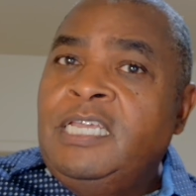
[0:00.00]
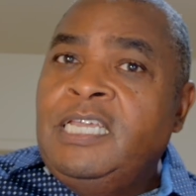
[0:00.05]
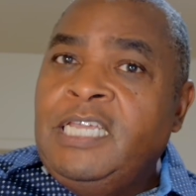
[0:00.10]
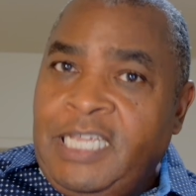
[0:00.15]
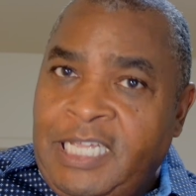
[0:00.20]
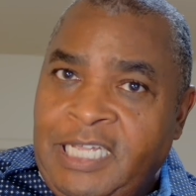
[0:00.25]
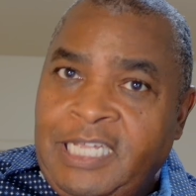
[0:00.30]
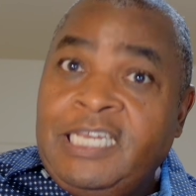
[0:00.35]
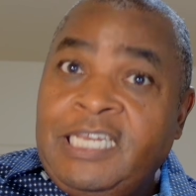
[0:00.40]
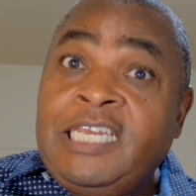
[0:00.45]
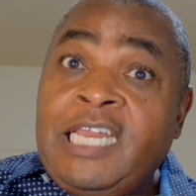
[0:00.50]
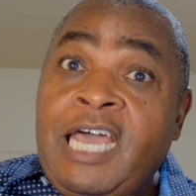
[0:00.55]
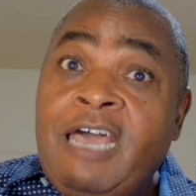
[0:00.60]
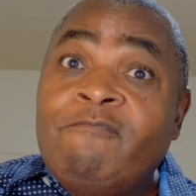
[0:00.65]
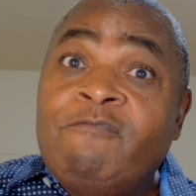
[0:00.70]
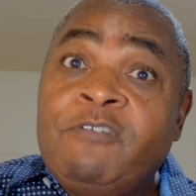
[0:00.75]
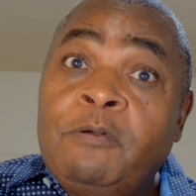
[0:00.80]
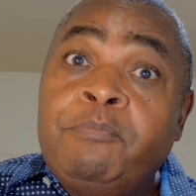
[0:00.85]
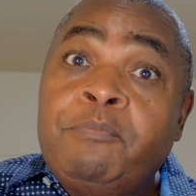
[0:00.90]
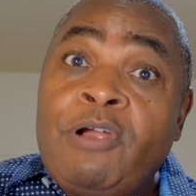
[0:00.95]
in
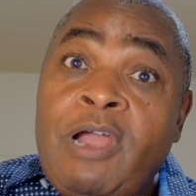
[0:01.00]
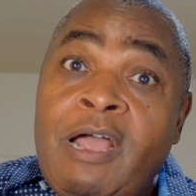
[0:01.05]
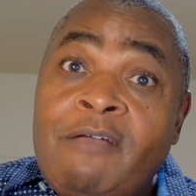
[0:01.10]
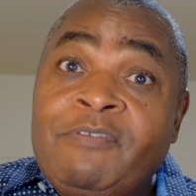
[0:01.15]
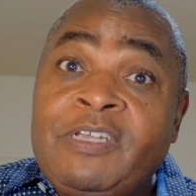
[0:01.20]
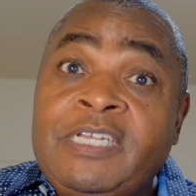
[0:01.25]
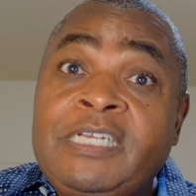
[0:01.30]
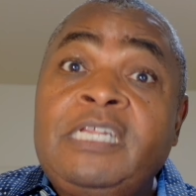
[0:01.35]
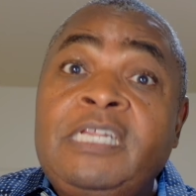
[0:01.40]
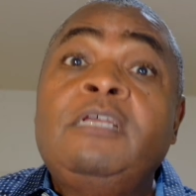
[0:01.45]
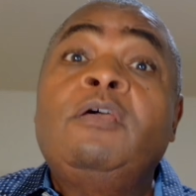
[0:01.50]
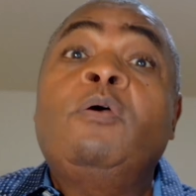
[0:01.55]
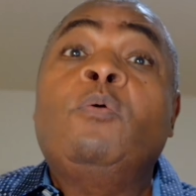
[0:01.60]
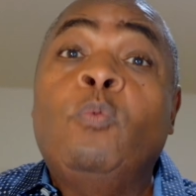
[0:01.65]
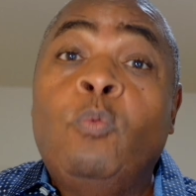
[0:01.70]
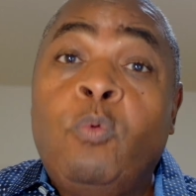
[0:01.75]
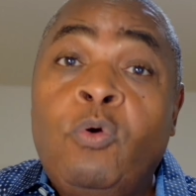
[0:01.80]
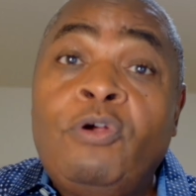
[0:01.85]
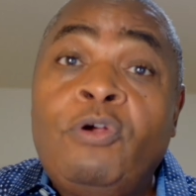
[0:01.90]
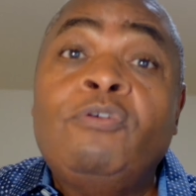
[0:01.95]
not-for-profit,
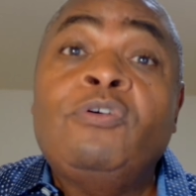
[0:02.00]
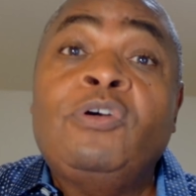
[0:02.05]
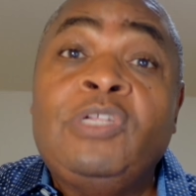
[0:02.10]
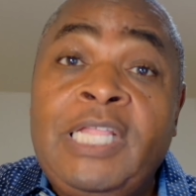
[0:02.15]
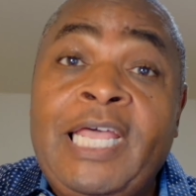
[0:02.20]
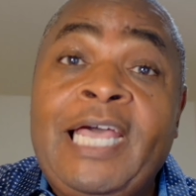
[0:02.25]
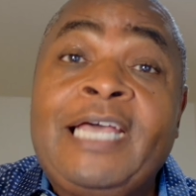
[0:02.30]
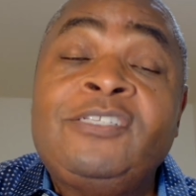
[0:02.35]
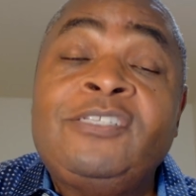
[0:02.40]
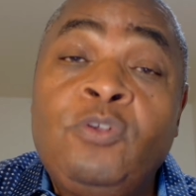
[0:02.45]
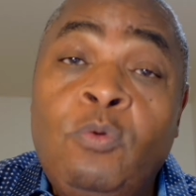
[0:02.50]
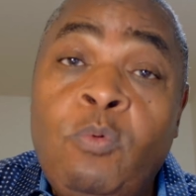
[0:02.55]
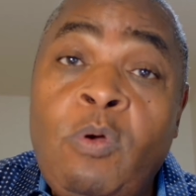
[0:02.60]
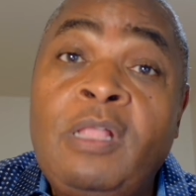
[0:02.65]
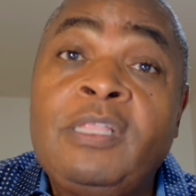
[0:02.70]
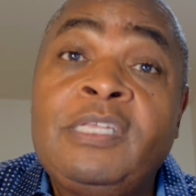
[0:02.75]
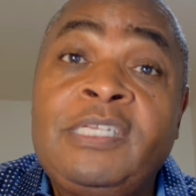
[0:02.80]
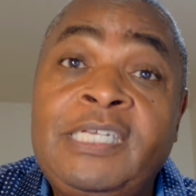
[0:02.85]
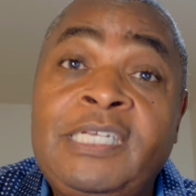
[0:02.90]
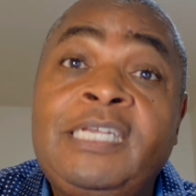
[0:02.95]
world-class
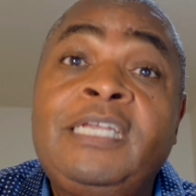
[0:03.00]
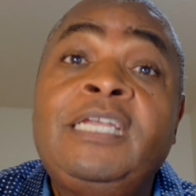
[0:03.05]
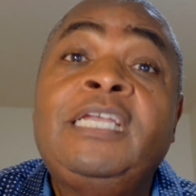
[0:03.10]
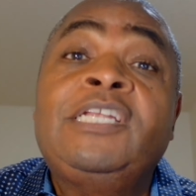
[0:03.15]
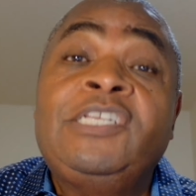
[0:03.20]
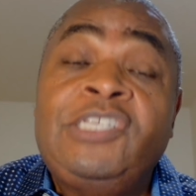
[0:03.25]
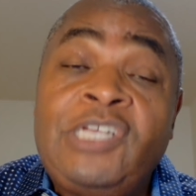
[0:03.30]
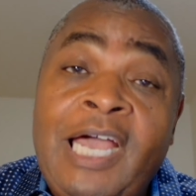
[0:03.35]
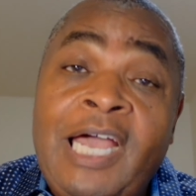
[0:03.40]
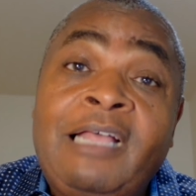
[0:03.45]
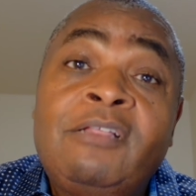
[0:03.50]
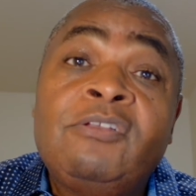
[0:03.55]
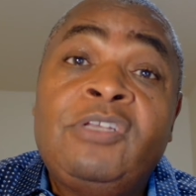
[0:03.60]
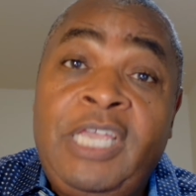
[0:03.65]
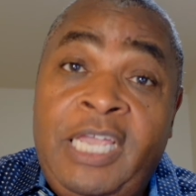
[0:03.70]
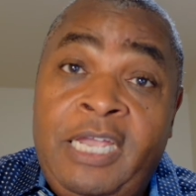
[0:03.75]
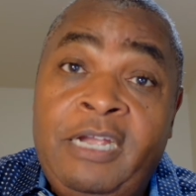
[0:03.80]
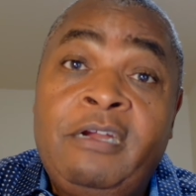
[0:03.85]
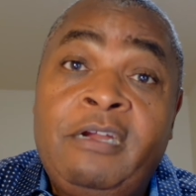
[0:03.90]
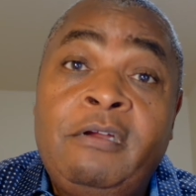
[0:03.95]
quality
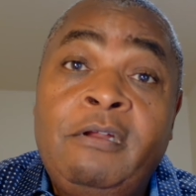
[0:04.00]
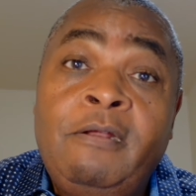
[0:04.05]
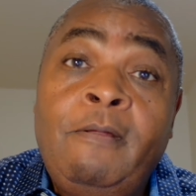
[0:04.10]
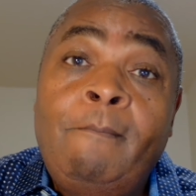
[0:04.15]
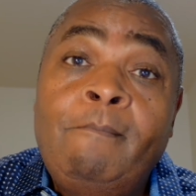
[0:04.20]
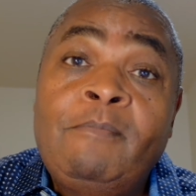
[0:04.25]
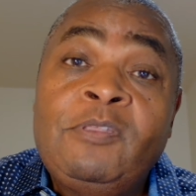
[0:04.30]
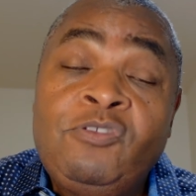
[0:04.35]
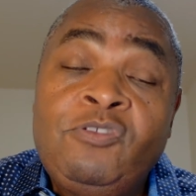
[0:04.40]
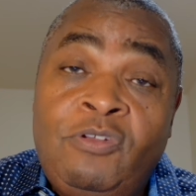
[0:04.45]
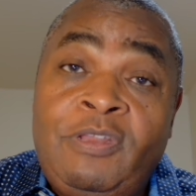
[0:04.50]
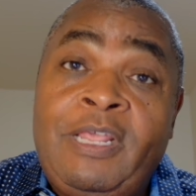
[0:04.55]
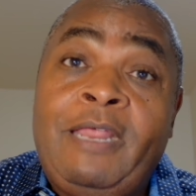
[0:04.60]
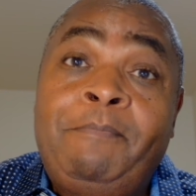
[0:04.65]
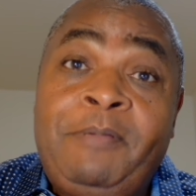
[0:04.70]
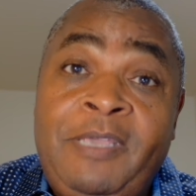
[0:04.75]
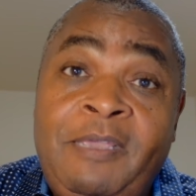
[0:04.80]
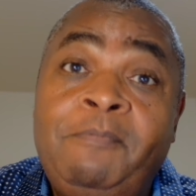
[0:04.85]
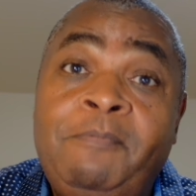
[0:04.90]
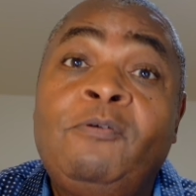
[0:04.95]
childcare so that
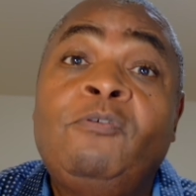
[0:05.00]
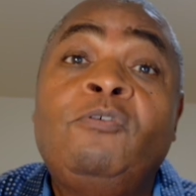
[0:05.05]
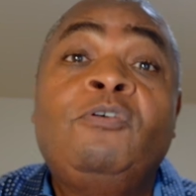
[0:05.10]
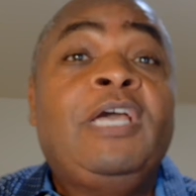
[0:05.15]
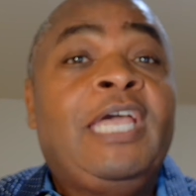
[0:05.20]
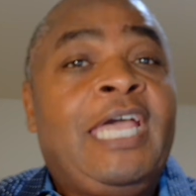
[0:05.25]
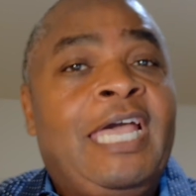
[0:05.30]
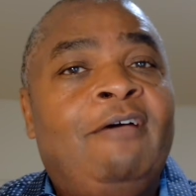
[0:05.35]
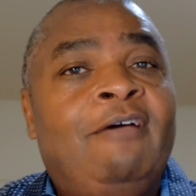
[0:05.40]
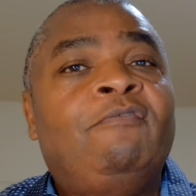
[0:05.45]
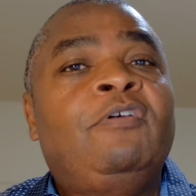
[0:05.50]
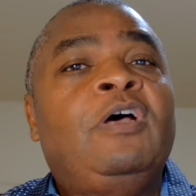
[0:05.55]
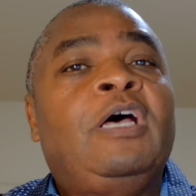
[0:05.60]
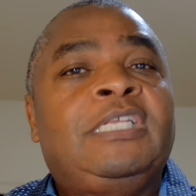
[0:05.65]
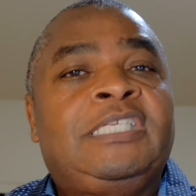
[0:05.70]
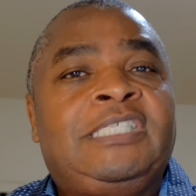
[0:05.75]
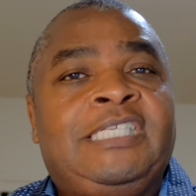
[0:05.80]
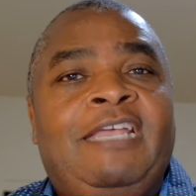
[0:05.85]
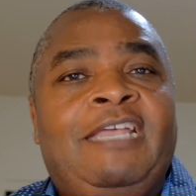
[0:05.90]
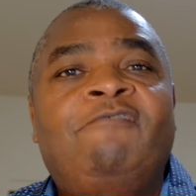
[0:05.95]
people have a
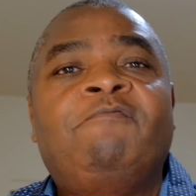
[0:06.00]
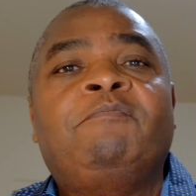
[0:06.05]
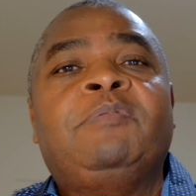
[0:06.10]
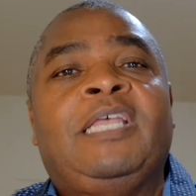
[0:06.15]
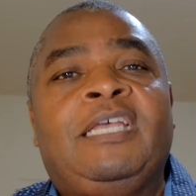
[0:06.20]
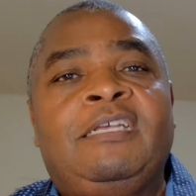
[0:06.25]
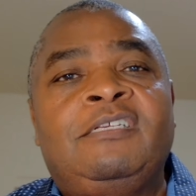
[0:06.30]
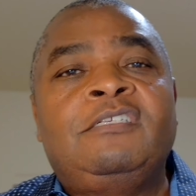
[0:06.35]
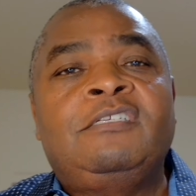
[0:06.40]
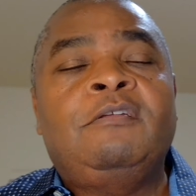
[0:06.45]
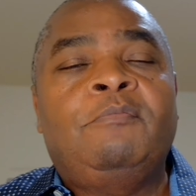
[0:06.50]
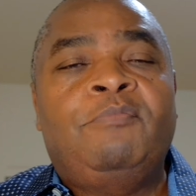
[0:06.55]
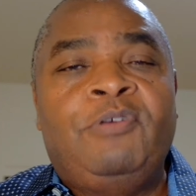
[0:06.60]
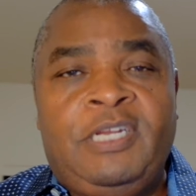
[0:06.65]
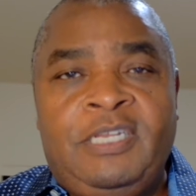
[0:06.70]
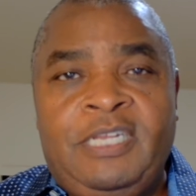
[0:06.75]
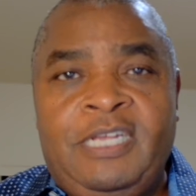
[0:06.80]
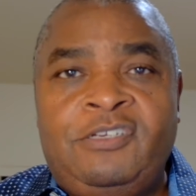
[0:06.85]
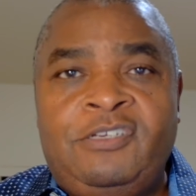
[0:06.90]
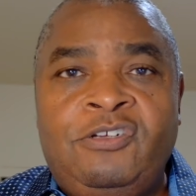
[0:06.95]
safe place to
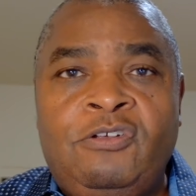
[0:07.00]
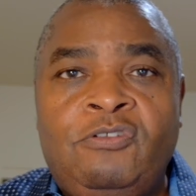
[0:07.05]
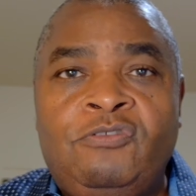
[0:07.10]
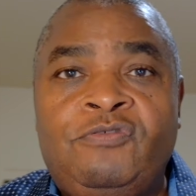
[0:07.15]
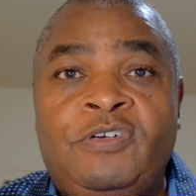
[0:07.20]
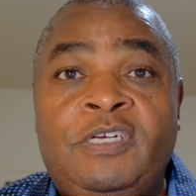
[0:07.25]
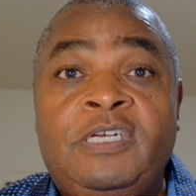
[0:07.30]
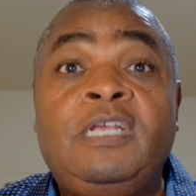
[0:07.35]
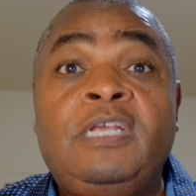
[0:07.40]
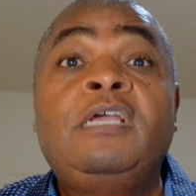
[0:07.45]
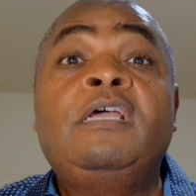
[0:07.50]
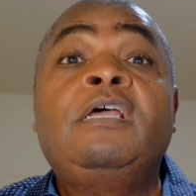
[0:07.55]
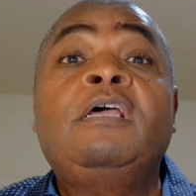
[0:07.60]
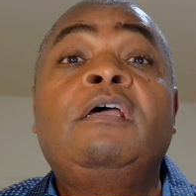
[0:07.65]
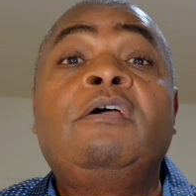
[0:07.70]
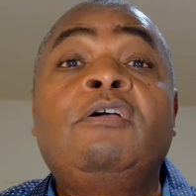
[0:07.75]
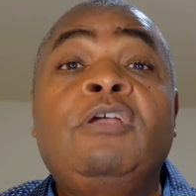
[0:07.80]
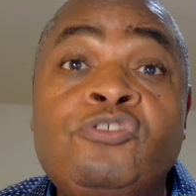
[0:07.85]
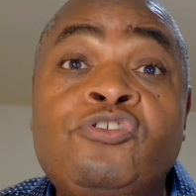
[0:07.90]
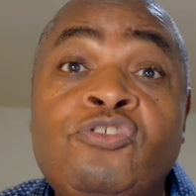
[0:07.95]
bring their children
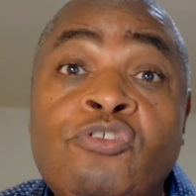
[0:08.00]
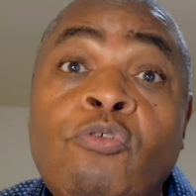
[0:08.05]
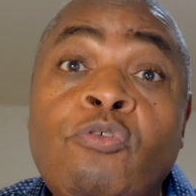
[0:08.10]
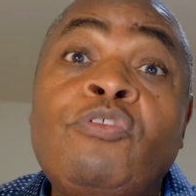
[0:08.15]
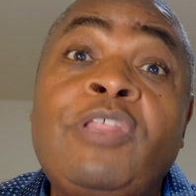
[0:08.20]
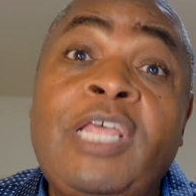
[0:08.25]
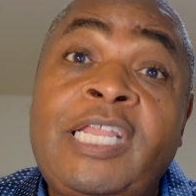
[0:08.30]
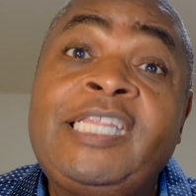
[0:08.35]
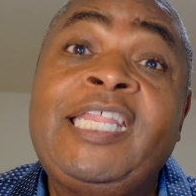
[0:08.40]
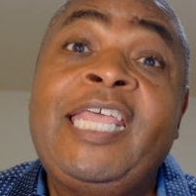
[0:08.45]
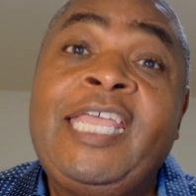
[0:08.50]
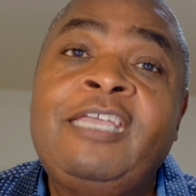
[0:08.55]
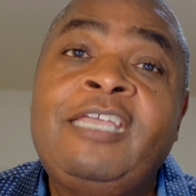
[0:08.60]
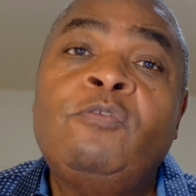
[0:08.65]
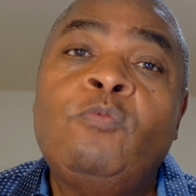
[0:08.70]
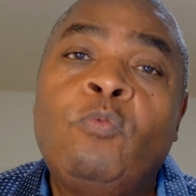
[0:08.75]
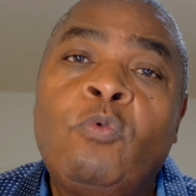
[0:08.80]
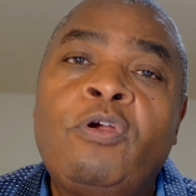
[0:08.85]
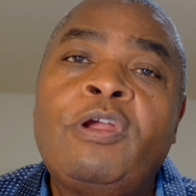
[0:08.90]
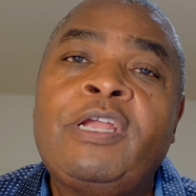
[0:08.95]
so that they
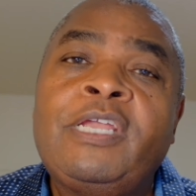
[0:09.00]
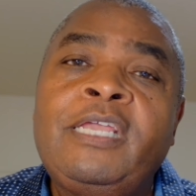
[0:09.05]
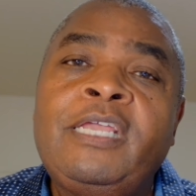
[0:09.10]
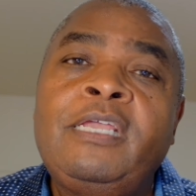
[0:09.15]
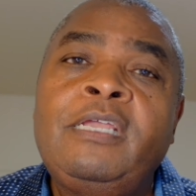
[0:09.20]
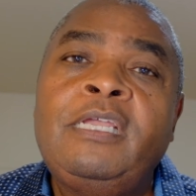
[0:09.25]
can work